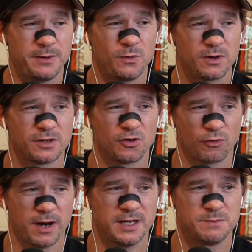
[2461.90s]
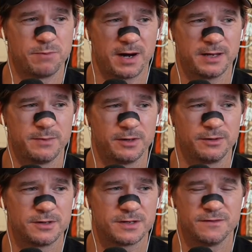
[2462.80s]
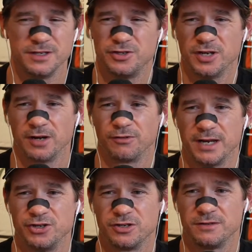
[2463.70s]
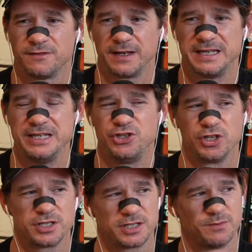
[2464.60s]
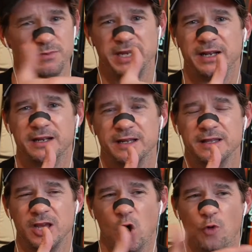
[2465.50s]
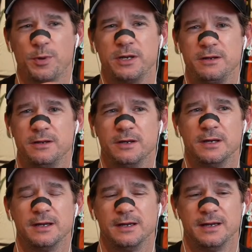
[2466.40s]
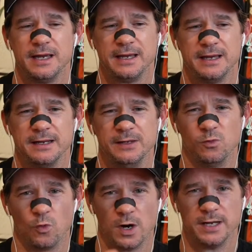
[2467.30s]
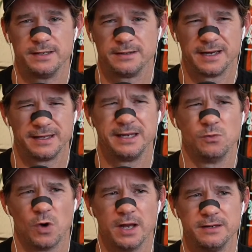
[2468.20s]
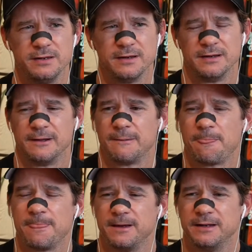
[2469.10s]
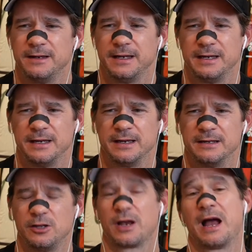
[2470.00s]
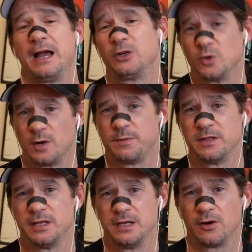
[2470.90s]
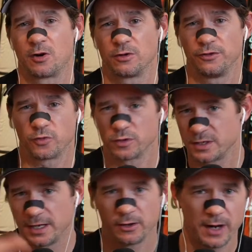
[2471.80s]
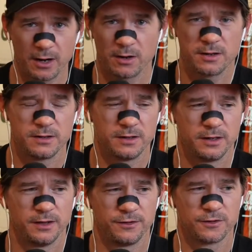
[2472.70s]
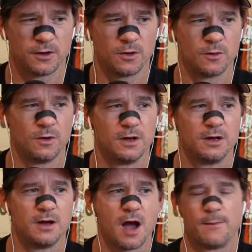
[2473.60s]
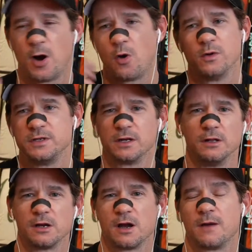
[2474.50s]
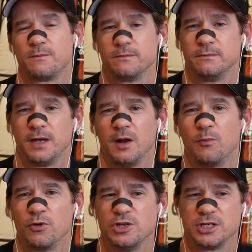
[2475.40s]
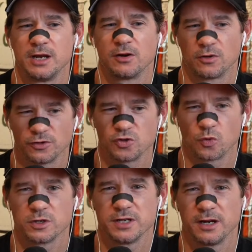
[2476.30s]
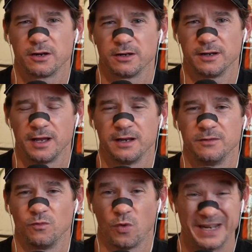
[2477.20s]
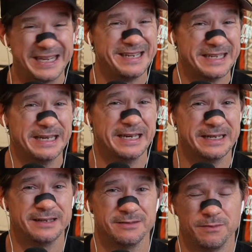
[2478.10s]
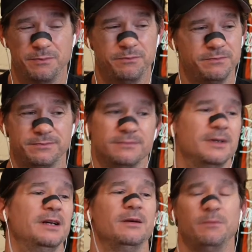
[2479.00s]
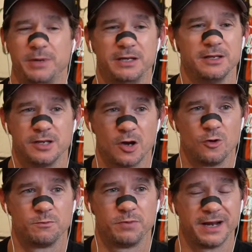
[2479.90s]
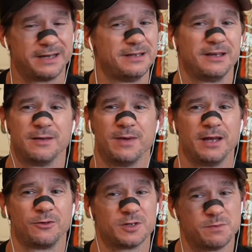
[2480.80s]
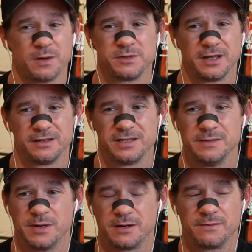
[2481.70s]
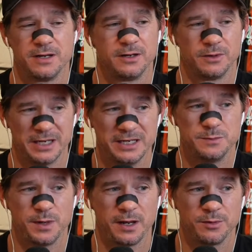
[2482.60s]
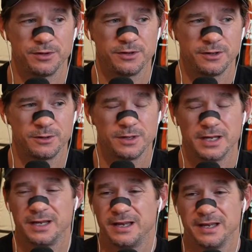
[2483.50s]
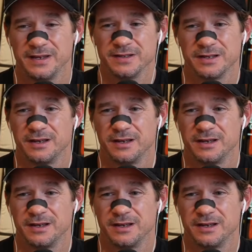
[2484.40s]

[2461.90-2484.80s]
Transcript: one of the greatest bodybuilders of this generation. In fact, he just competed in the Open, and he won. I think he won. And look, I grew up in the Arnold Schwarzenegger era, and so I'm always going to look up and appreciate Arnold Schwarzenegger and what he did and being the GOAT. But I tell you, man, Chris Bumstead, C-Bum, what he's been able to do is